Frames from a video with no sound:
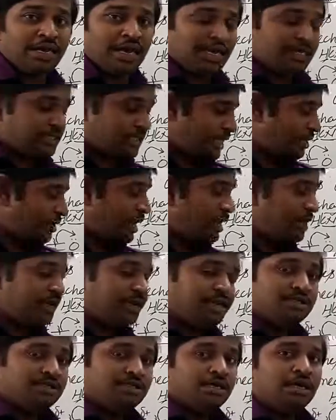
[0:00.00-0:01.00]
Cyanohydrine
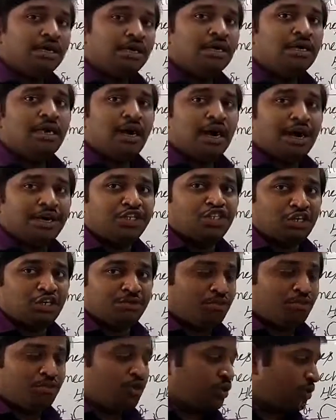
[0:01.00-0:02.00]
is a addition
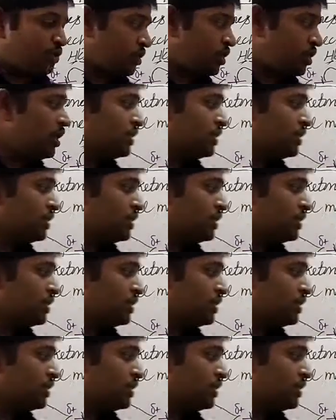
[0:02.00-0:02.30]
product.